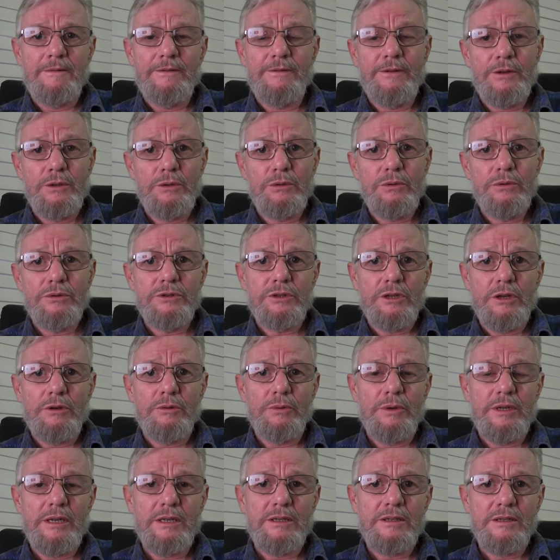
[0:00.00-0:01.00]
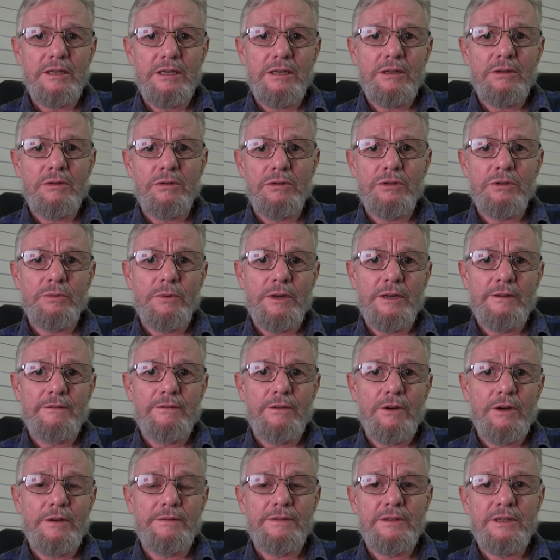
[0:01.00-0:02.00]
fuel, so we can see a good
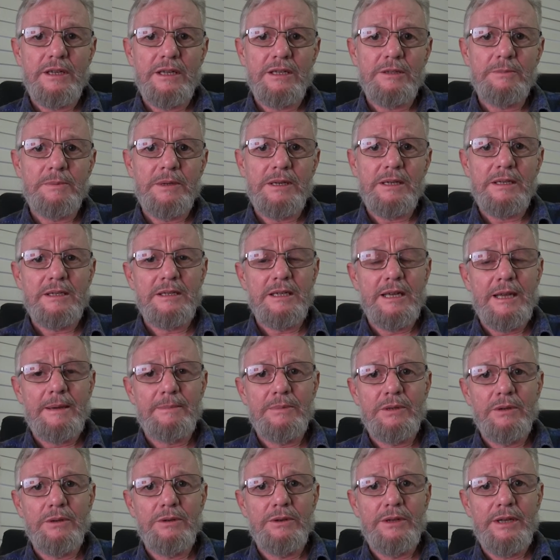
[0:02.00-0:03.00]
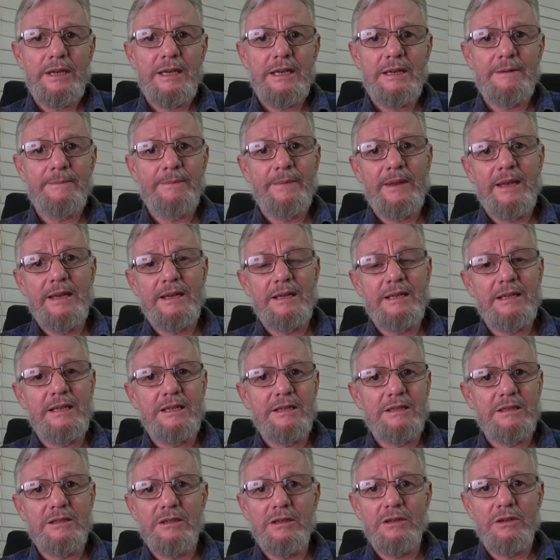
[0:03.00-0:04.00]
25 cents being slapped on there, and it
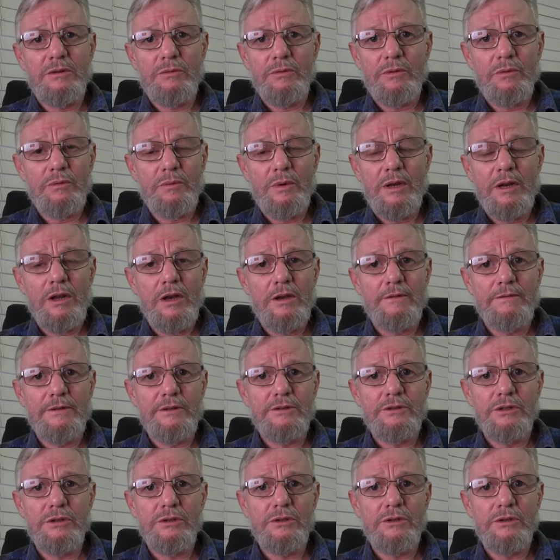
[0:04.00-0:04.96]
is well over